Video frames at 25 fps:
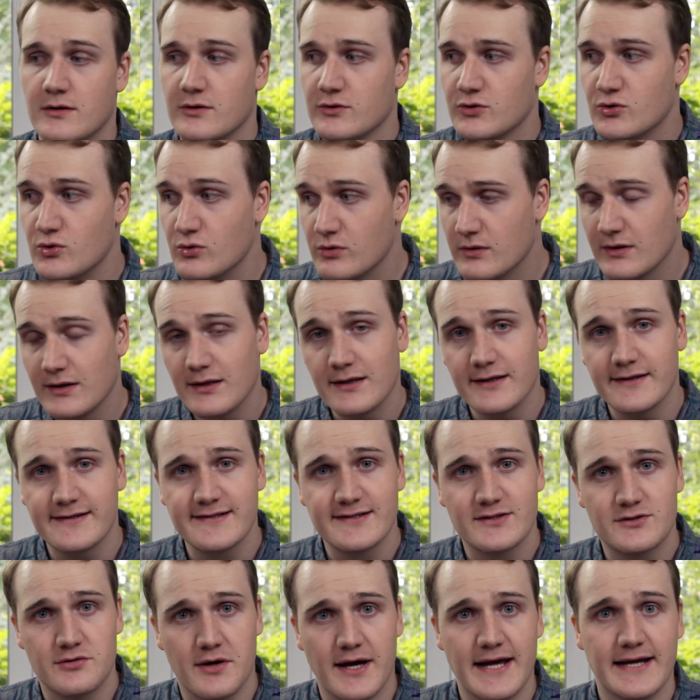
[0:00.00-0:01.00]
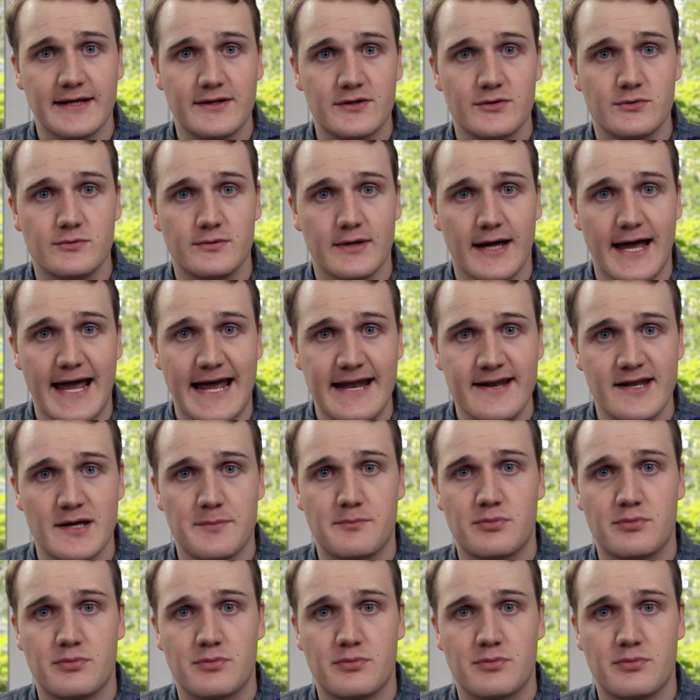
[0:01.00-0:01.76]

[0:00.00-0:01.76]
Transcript: Google is trying to end a